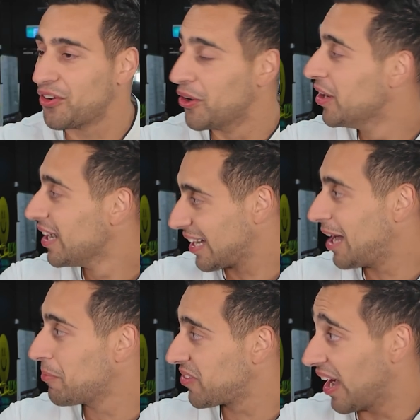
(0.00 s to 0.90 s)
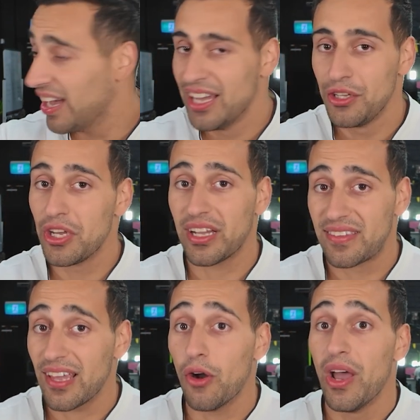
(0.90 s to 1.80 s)
for Khamzat. You
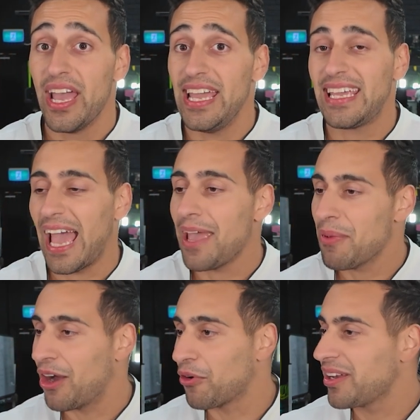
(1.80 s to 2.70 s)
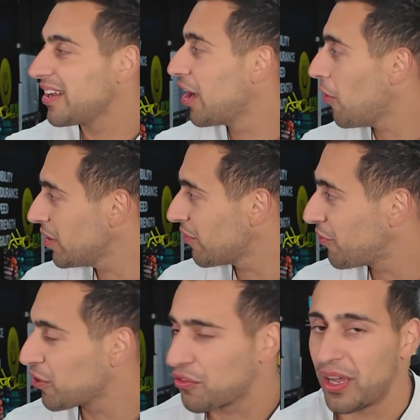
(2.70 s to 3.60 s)
could tell he came out ready to go in the
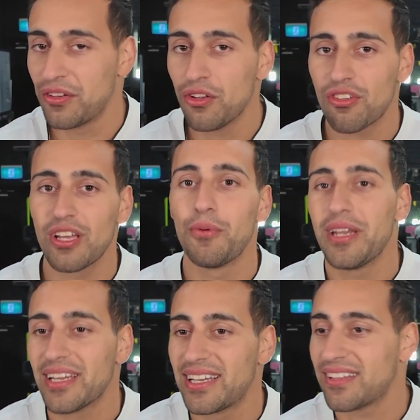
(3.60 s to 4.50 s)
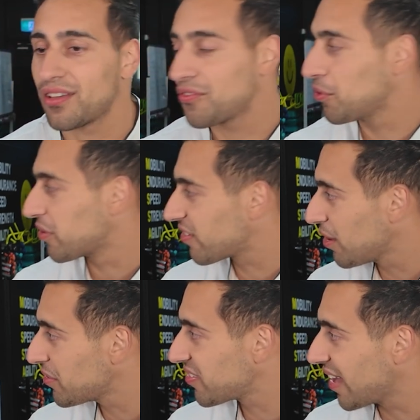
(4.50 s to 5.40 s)
first round. Usually Whittaker gets off to a
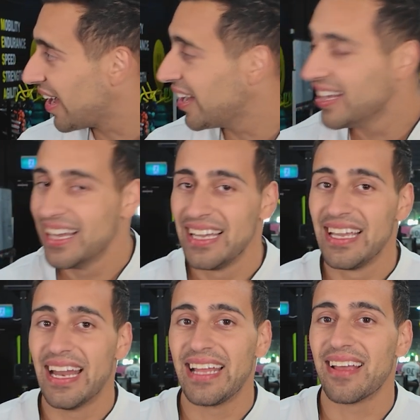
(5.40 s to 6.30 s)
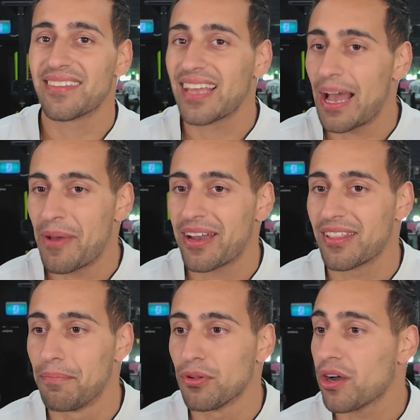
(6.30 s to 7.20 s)
slow start. He doesn't come out
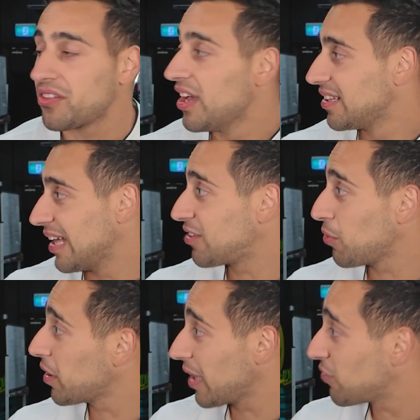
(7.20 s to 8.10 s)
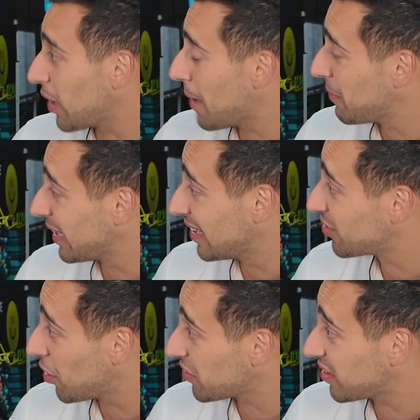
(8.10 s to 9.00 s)
of the blocks. That's what happened
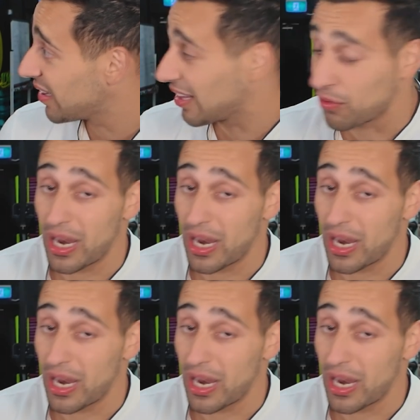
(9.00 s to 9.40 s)
against Costa. That's